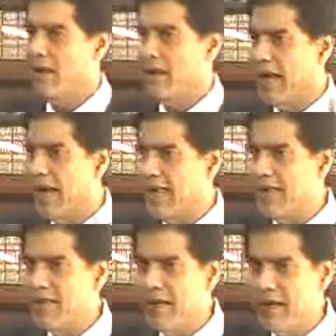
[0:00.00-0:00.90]
That
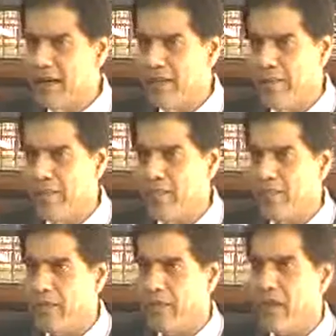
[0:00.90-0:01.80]
judgment
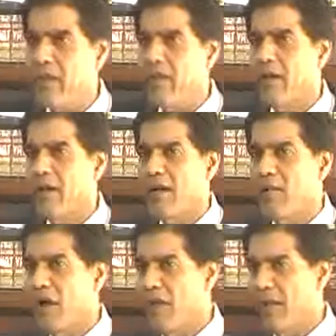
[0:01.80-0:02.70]

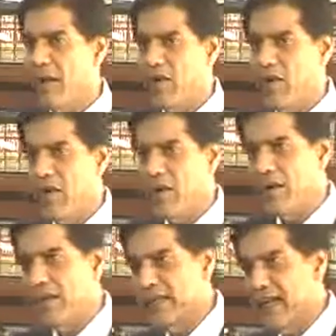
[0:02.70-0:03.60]
Bombay Court
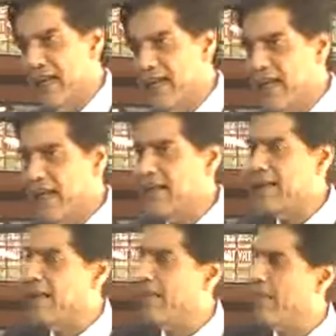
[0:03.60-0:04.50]
decided against.
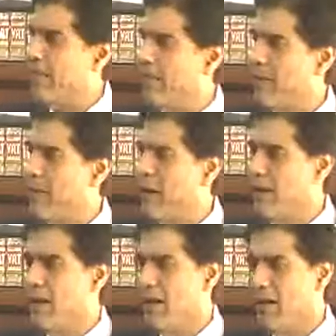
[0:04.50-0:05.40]

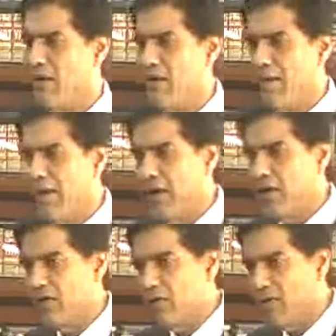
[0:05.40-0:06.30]
We went to
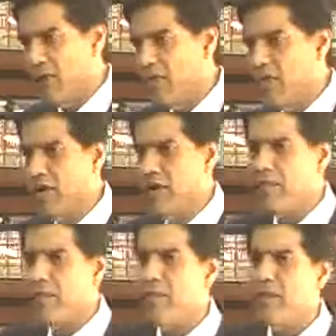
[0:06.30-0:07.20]
Supreme Court.
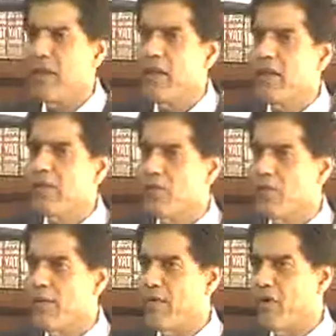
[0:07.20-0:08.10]

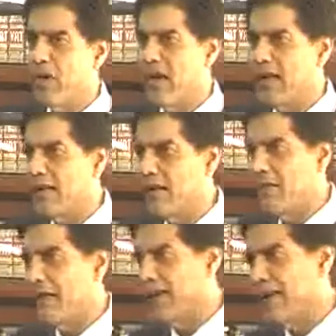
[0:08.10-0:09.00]
Supreme Court larger
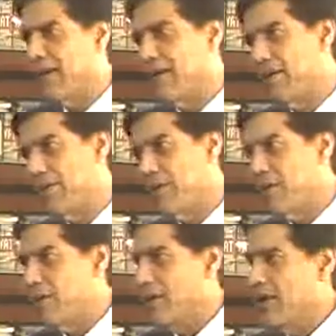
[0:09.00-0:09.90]
bench said
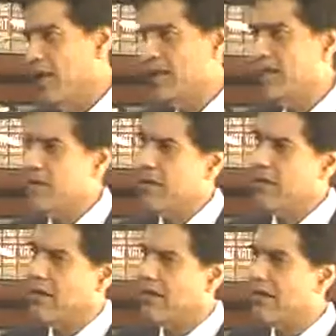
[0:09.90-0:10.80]
yes,
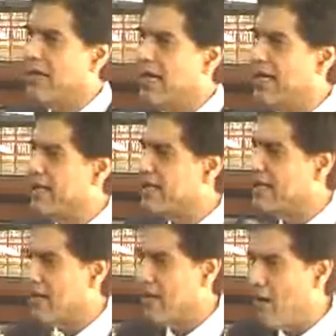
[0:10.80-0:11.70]
state is
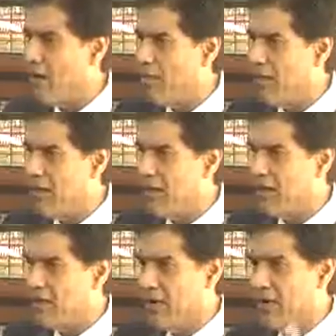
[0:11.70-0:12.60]
competent
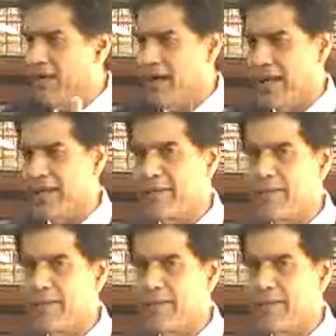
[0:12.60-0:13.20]
enough to levy tax.